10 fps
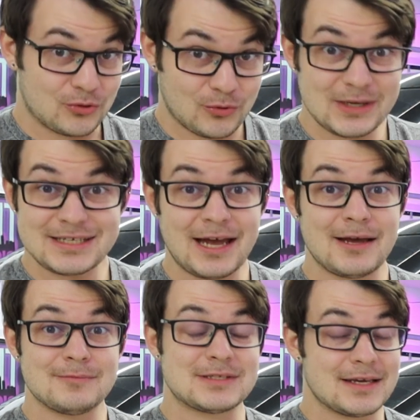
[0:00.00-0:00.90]
3
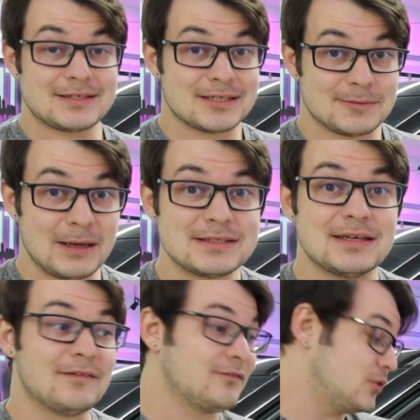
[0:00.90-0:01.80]
times as
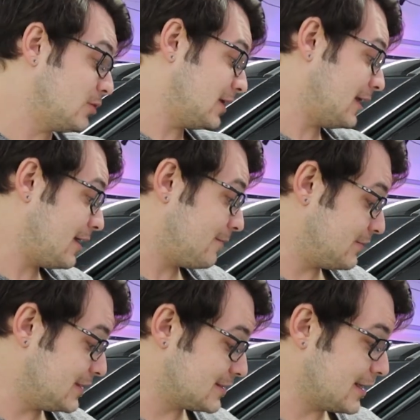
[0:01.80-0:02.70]
expensive. You can
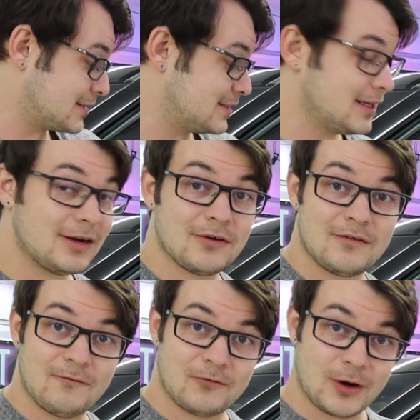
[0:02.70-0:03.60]
get this Lexan
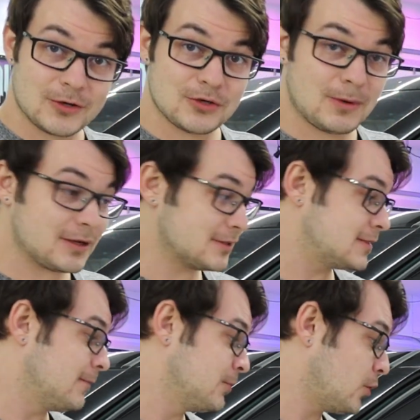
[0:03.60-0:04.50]
here for 100
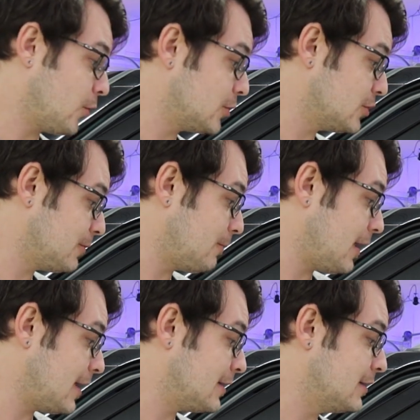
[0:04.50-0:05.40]
bucks, or you can
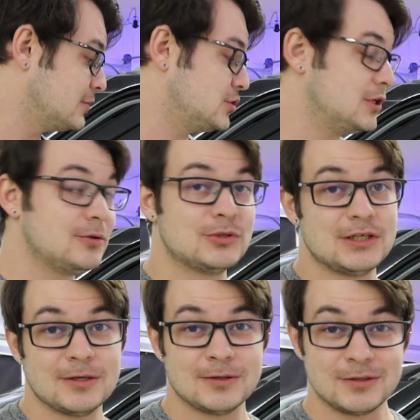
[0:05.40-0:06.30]
buy
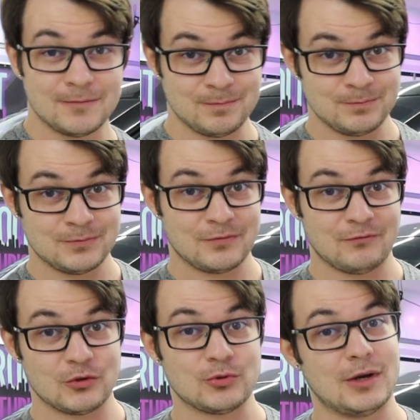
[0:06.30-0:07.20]
Geoshield
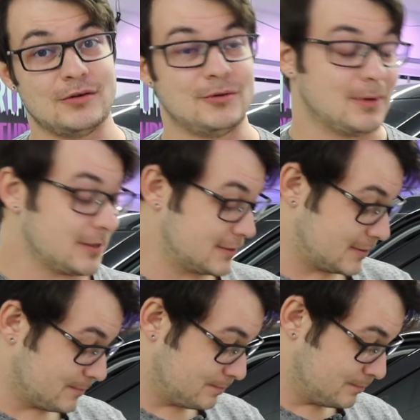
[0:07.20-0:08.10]
for 300
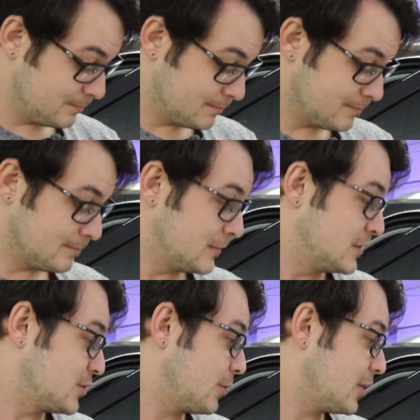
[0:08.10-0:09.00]
bucks.
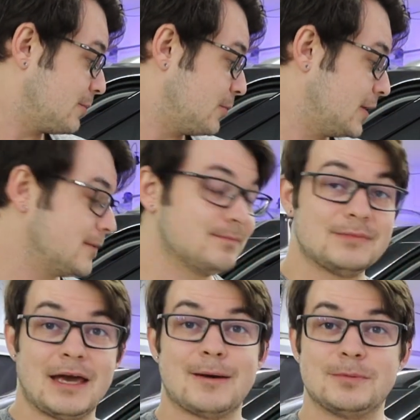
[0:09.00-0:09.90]
So we're gonna put
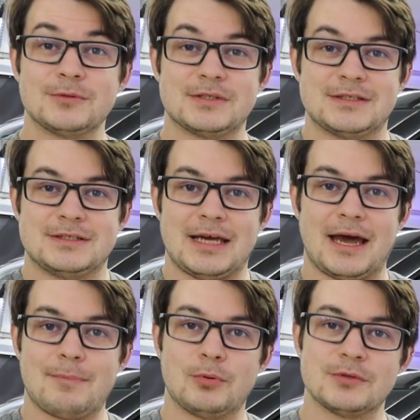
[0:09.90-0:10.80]
apples
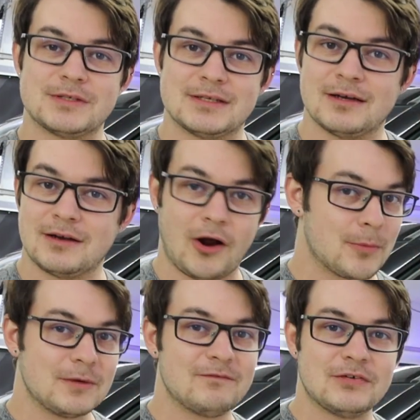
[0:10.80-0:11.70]
to apples,
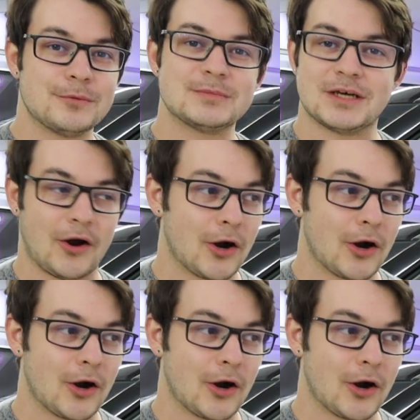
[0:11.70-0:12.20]
carbon film to